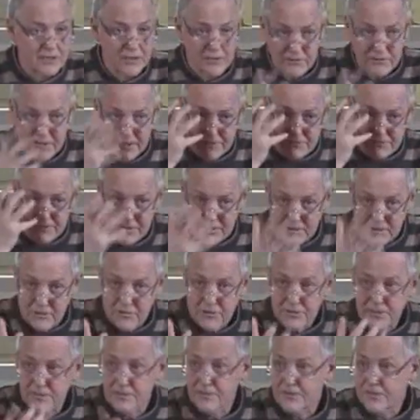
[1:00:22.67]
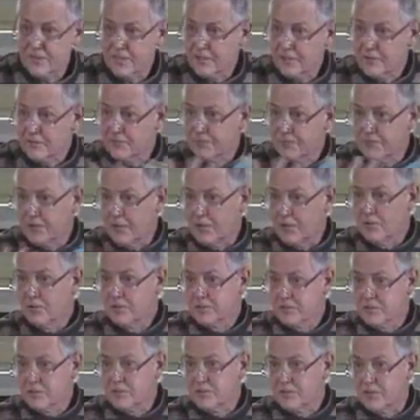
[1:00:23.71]
You only have to look and the thing
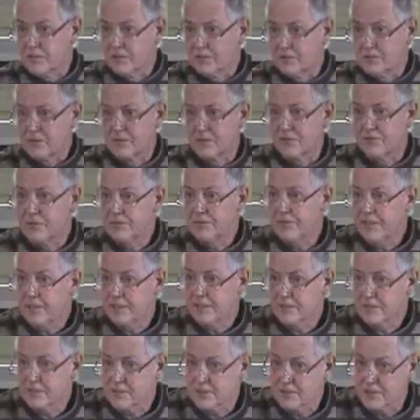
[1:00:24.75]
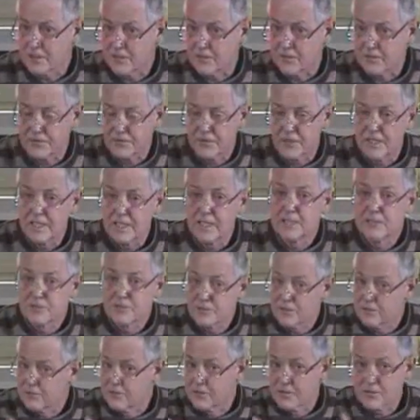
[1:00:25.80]
unfolds to you and reveals itself.
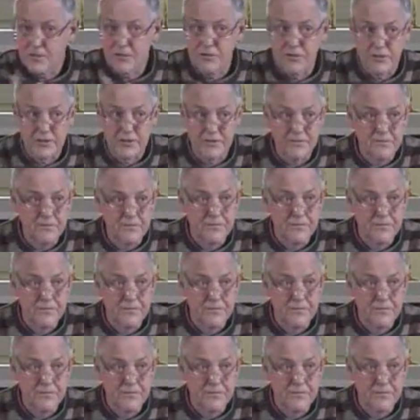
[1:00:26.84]
So just look.